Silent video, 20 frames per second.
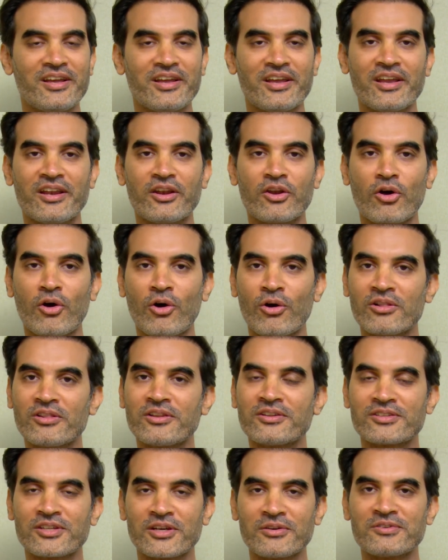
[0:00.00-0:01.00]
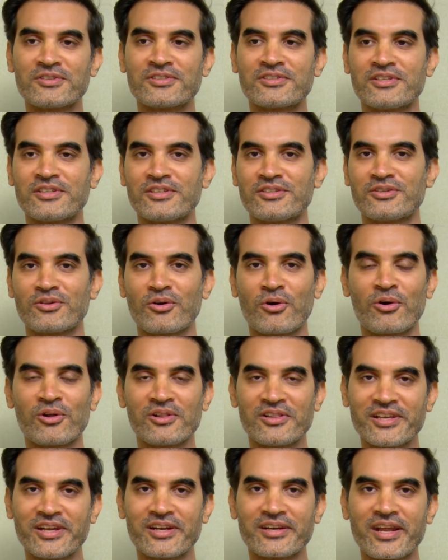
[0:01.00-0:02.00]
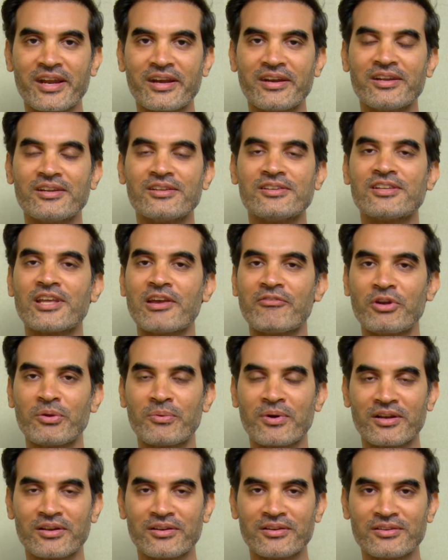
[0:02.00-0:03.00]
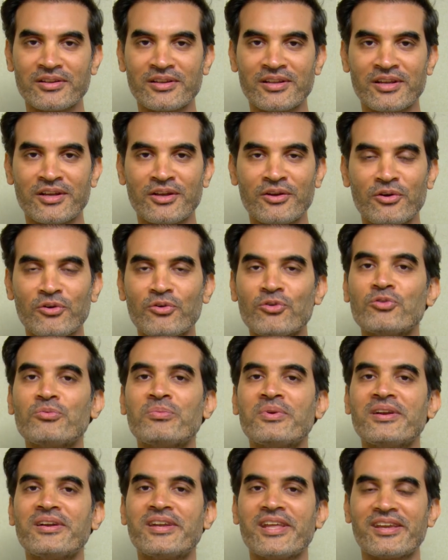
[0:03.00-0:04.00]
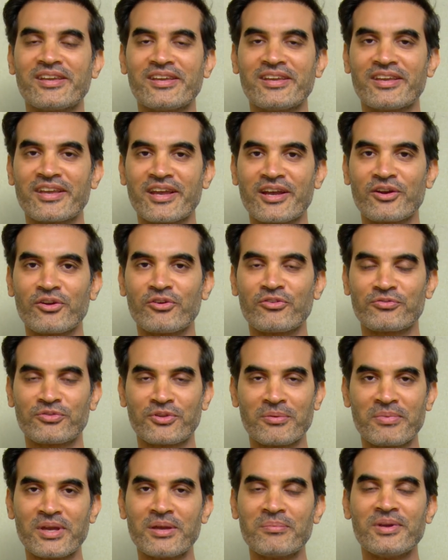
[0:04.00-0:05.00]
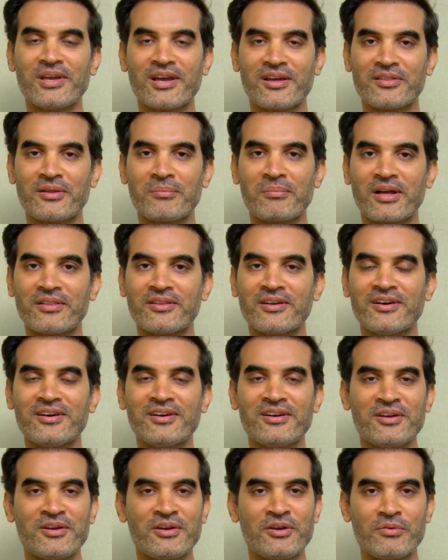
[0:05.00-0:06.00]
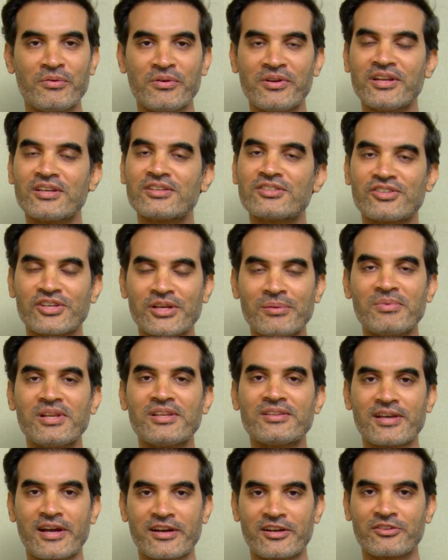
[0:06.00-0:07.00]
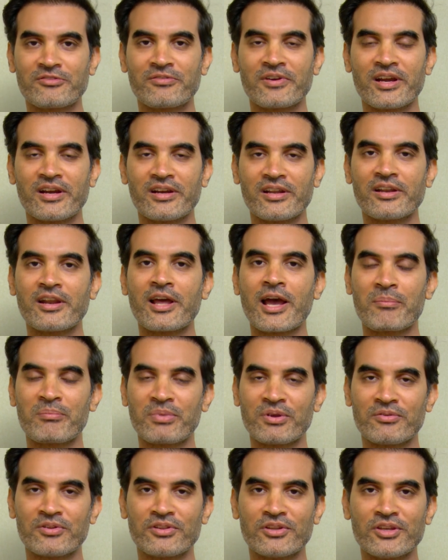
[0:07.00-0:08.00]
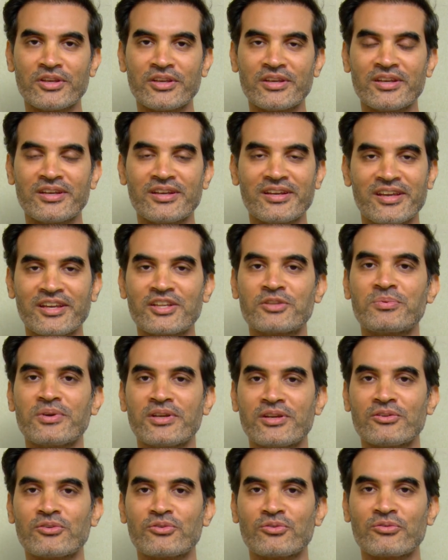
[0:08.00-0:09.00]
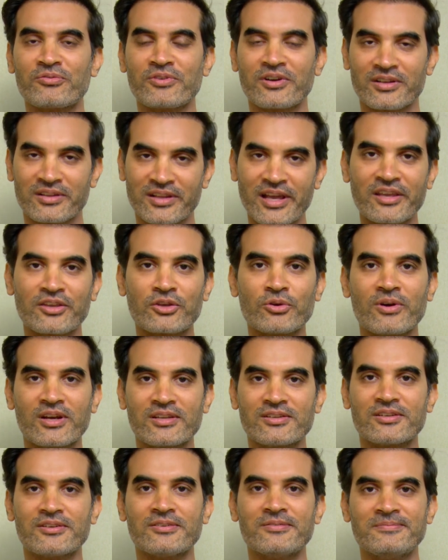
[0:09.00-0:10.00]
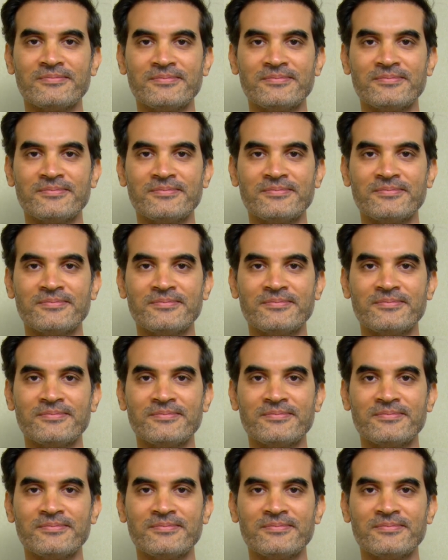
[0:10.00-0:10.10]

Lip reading: in all the services, all the attendants, everyone who's been taking care of the baby and the mother. We're extremely satisfied and happy with the experience so far. Thank you, Aster.